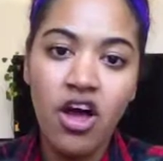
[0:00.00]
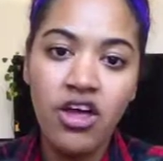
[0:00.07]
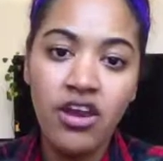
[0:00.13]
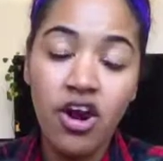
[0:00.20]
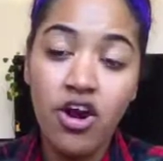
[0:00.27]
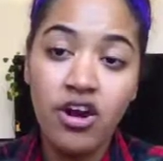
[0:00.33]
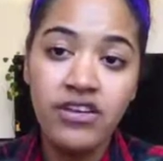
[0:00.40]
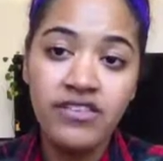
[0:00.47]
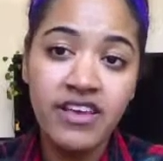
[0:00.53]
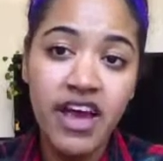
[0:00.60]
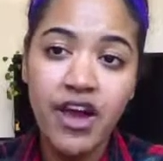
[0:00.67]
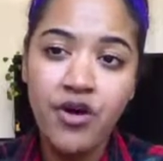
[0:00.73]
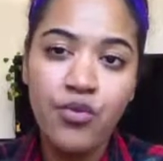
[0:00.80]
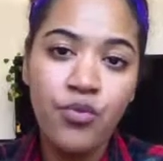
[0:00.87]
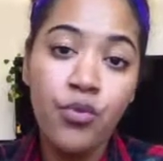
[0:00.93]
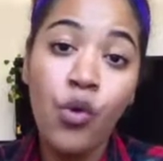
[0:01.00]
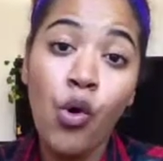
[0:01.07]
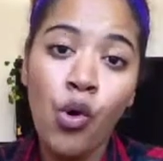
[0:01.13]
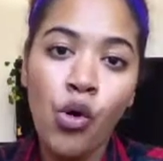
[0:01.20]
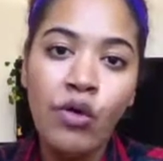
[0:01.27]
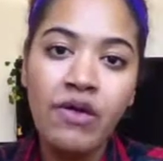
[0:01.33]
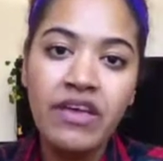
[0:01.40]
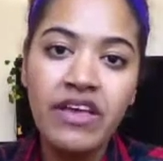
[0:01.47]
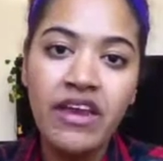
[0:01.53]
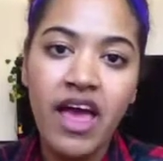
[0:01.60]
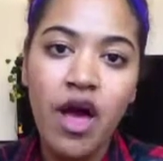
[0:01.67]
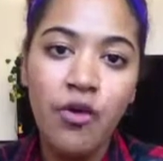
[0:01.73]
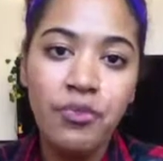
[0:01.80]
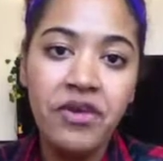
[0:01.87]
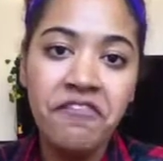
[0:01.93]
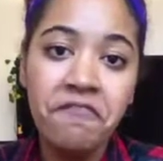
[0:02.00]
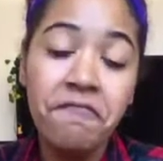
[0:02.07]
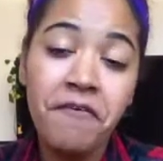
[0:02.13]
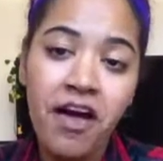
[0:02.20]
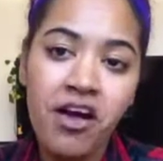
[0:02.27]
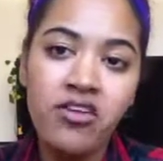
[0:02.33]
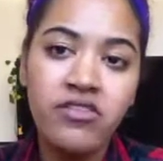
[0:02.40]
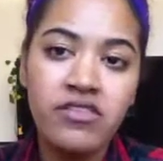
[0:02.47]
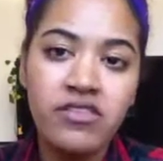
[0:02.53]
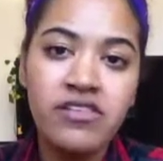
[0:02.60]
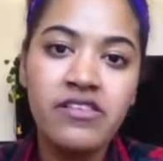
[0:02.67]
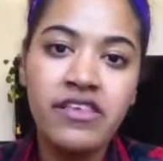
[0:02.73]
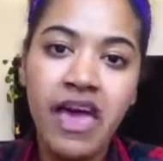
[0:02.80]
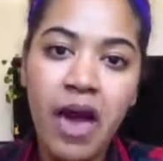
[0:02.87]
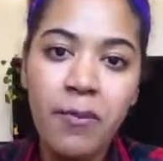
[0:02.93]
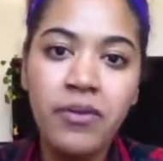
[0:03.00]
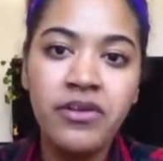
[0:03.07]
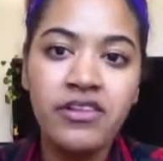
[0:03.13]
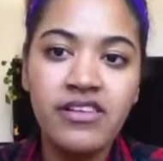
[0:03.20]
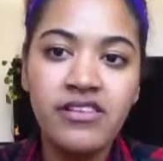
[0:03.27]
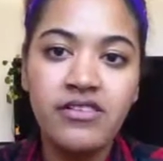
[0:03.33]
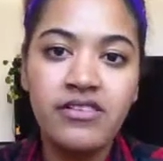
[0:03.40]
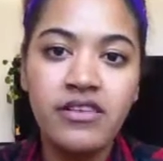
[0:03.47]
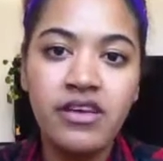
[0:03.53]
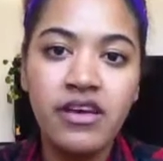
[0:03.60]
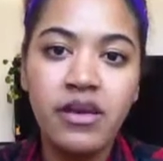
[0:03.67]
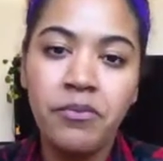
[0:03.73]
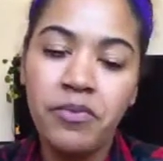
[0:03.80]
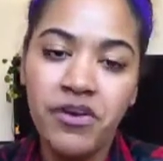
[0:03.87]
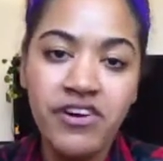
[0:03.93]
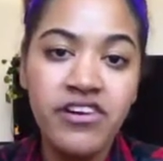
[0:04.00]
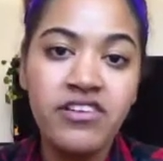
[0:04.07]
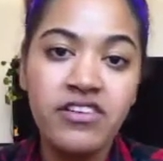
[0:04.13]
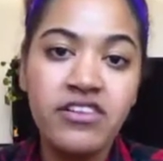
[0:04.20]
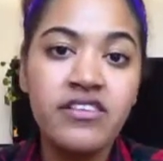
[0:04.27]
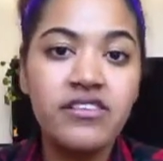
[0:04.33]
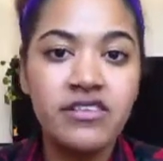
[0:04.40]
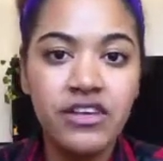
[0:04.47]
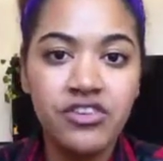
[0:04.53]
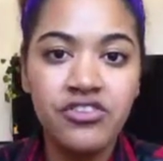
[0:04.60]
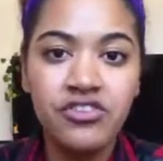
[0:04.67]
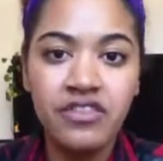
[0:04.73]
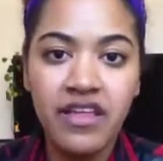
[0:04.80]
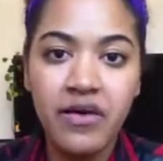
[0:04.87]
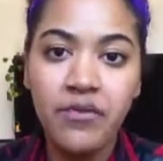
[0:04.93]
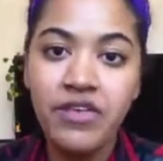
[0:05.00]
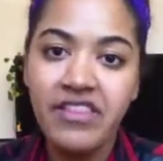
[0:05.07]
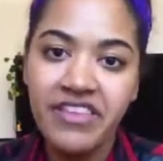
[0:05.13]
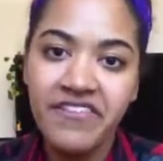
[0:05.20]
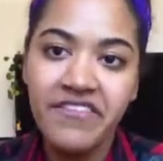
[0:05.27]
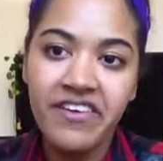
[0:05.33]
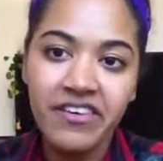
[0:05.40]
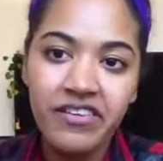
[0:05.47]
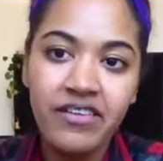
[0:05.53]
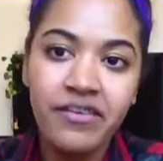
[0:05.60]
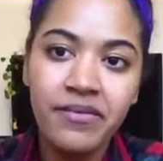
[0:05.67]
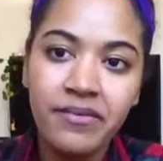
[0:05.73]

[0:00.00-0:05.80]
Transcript: and our entire role in helping found this capitalistic, imperialist nation that we live in.